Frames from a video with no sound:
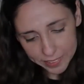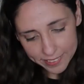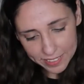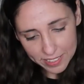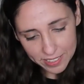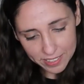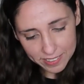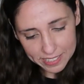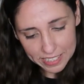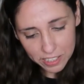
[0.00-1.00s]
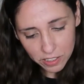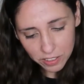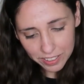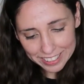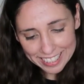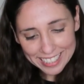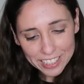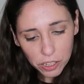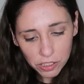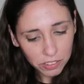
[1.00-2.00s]
this is
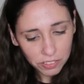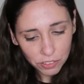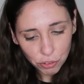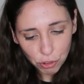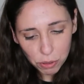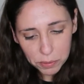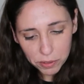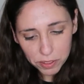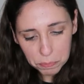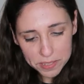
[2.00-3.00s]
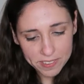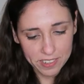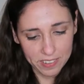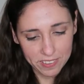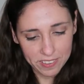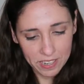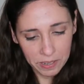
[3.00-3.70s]
Glico strawberry biscuits.